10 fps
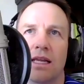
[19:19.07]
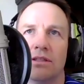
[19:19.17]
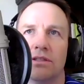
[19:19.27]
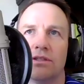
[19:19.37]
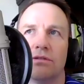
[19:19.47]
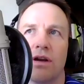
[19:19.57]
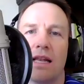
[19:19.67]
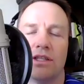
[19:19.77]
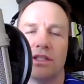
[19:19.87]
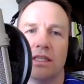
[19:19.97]
and
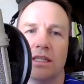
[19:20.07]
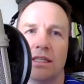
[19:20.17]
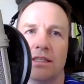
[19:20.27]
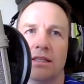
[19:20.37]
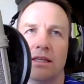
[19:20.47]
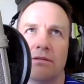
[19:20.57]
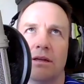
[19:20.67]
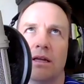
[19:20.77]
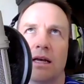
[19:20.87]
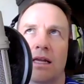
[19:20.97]
strategy that
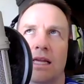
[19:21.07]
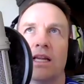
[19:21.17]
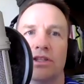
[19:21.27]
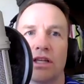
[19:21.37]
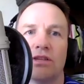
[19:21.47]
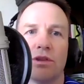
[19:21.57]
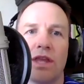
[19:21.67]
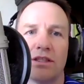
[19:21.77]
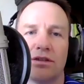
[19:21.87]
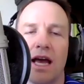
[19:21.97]
uh, in conjunction
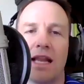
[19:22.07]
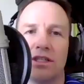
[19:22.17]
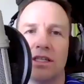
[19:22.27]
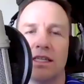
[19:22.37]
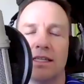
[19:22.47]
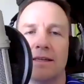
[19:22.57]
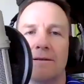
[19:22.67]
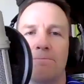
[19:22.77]
with that strategy,